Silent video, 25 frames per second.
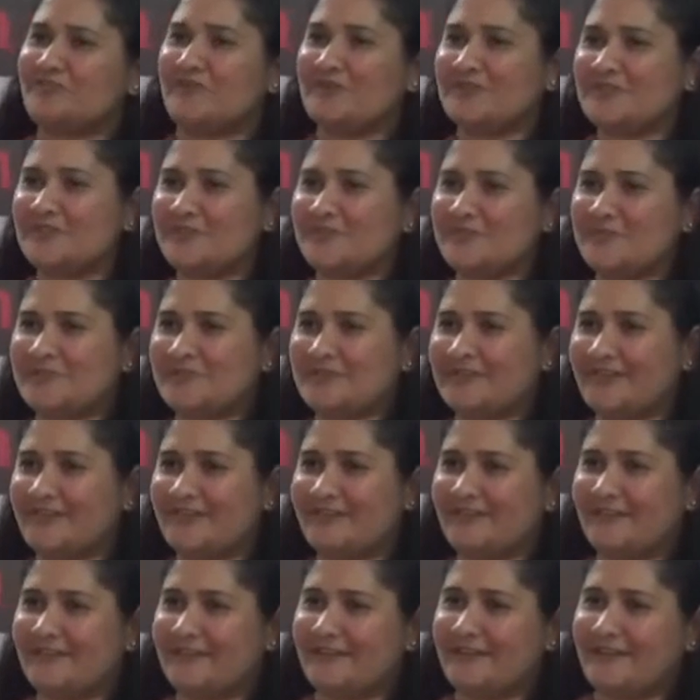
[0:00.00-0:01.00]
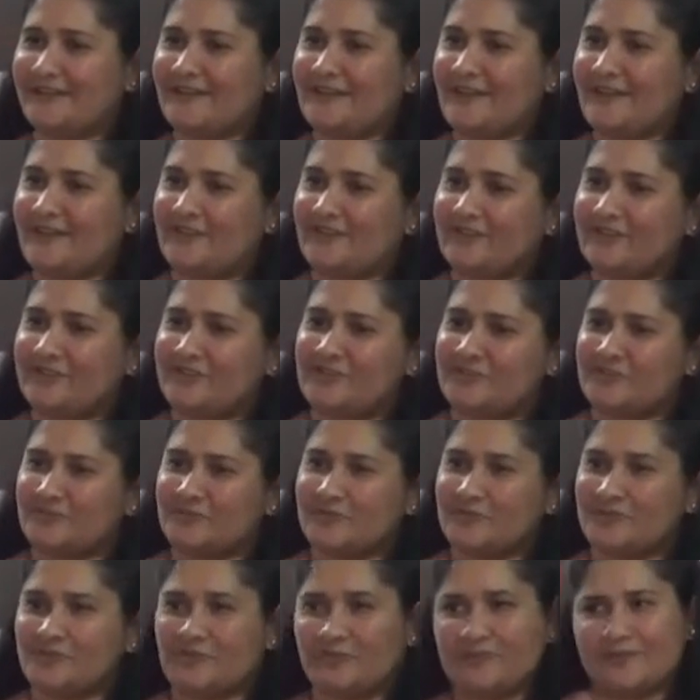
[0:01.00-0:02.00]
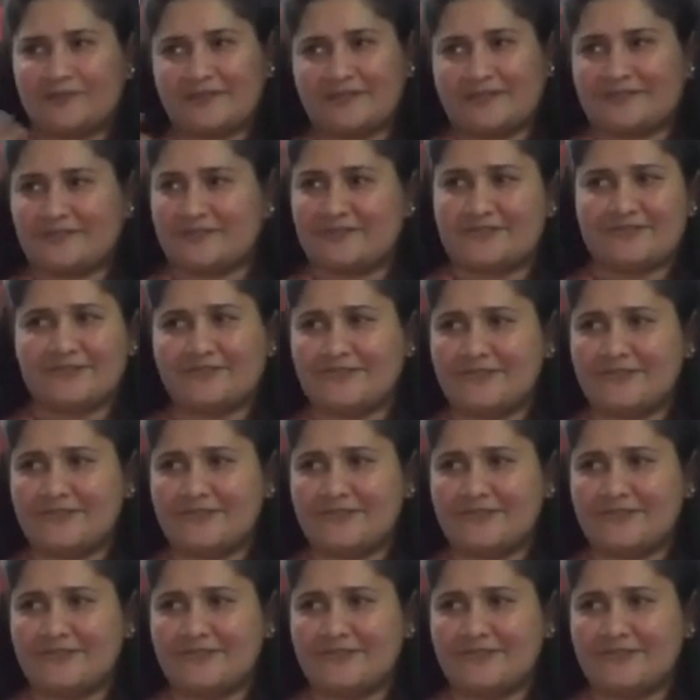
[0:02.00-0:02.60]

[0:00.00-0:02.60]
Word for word: wasn't particularly encouraged. You were told that